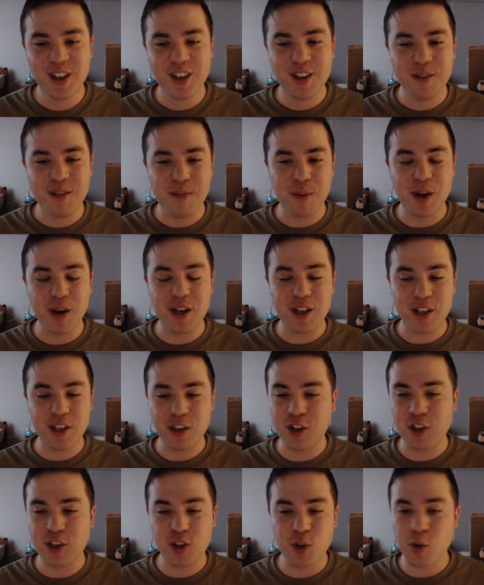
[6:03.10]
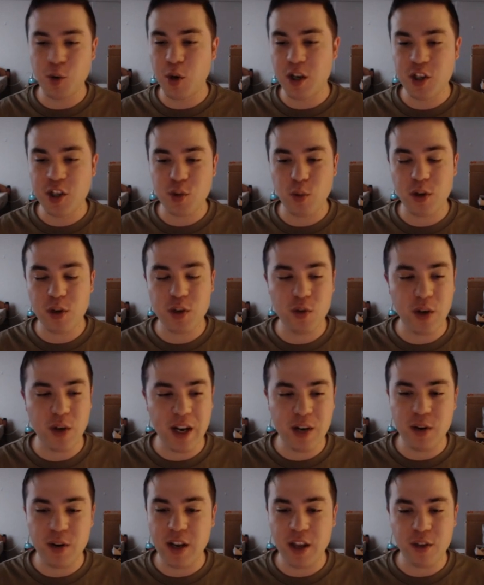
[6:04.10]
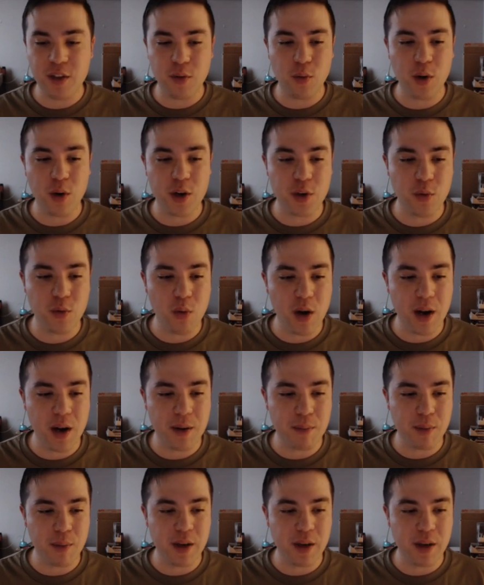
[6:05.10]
but you can do it on each one either one you want.